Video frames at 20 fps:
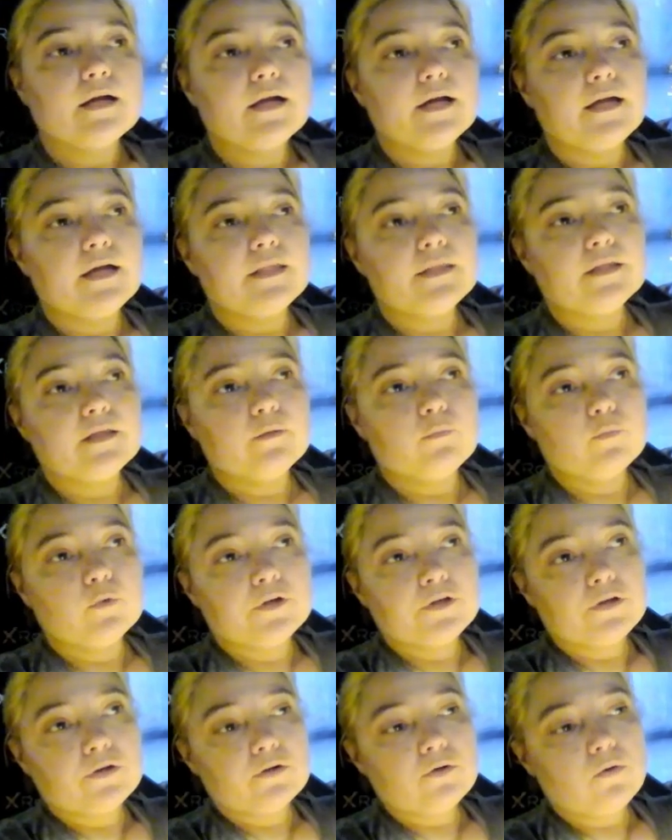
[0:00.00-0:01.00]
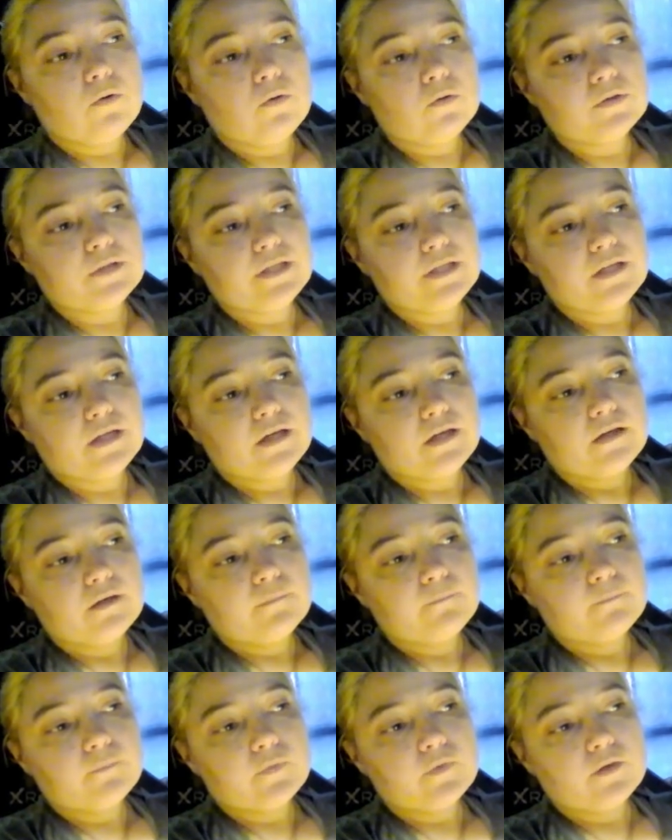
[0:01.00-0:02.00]
And then when you're holding it,
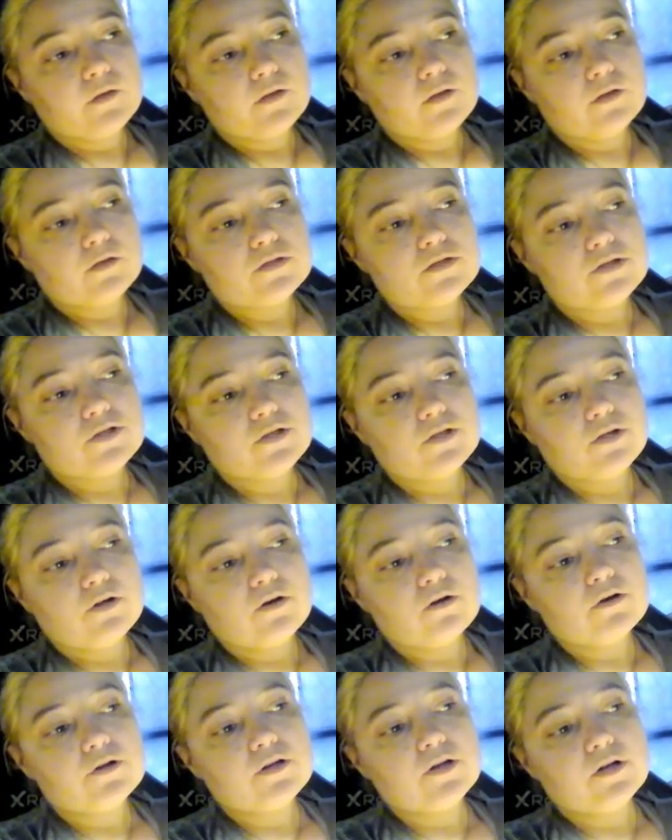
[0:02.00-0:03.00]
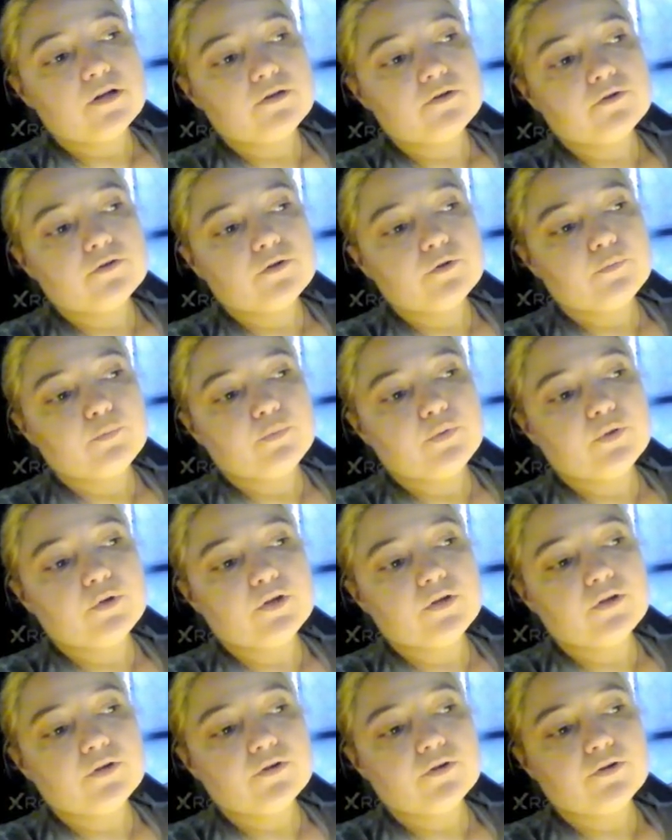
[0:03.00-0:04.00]
to yarn under, put
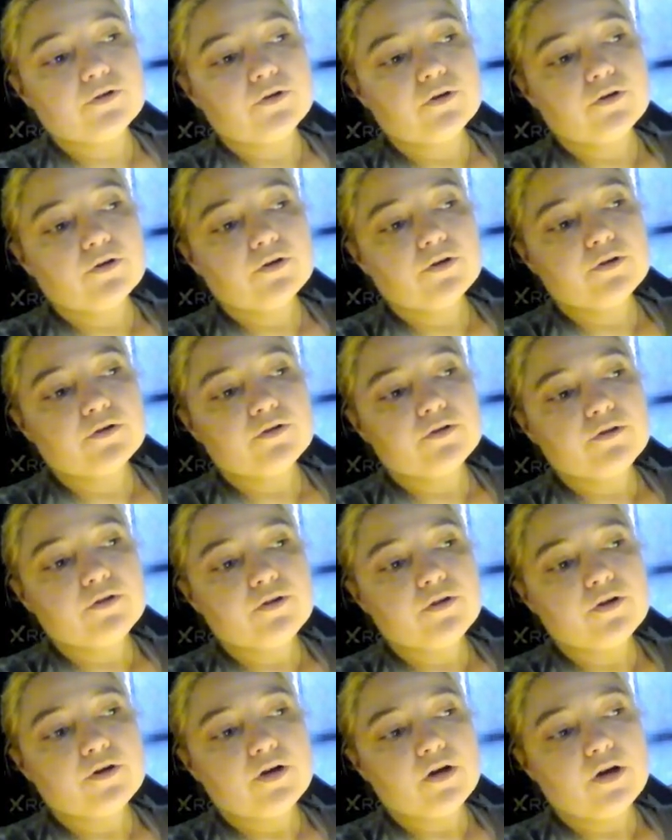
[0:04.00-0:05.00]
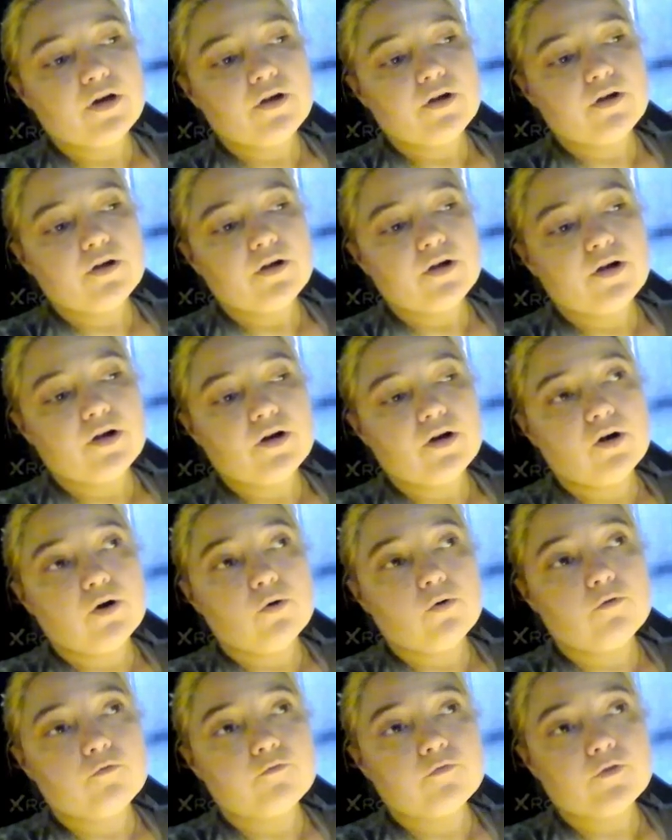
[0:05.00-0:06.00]
your yarn
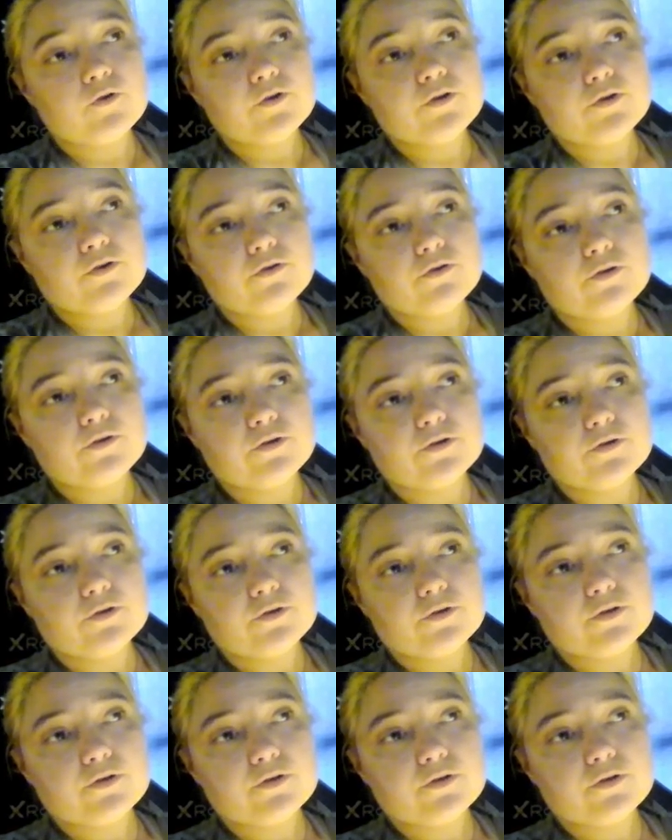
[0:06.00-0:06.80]
over your hook.